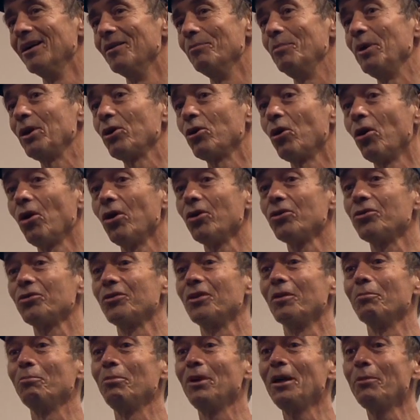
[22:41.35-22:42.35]

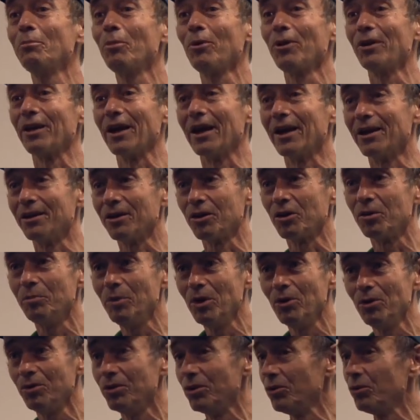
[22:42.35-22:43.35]
Because the people there, the
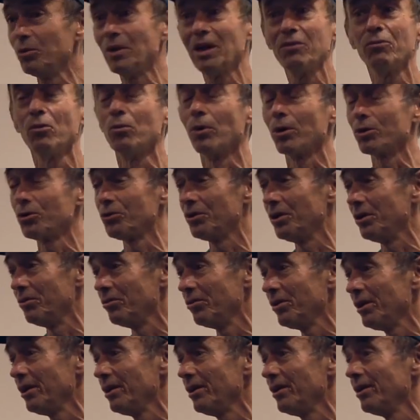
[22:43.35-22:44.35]
communities, never watch
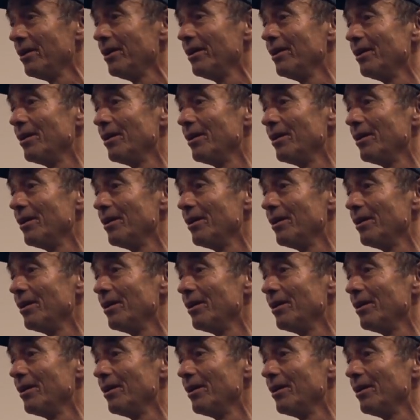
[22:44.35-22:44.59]
TV,